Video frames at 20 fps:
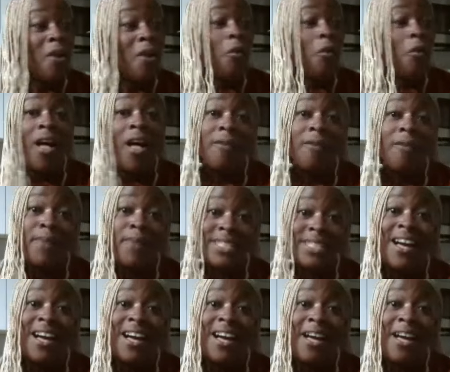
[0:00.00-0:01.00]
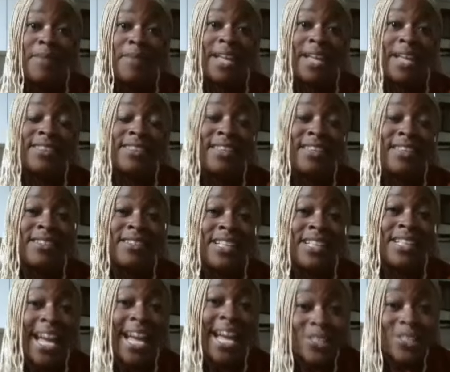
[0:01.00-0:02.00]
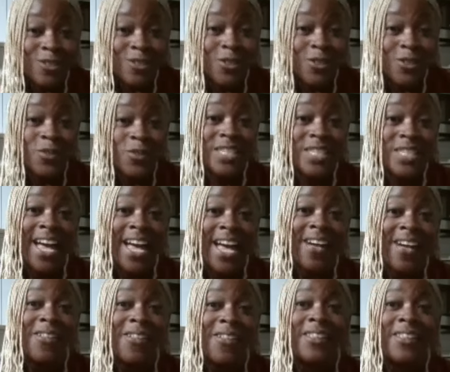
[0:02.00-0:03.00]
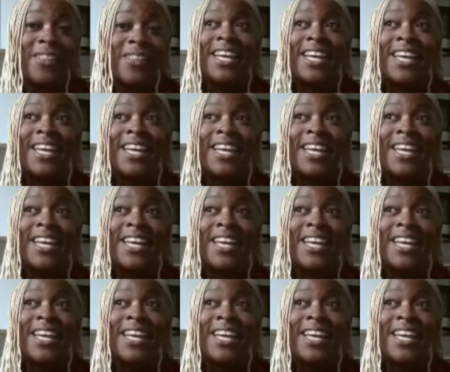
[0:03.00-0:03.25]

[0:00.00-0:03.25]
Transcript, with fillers: while my time at the Gladstone Hotel.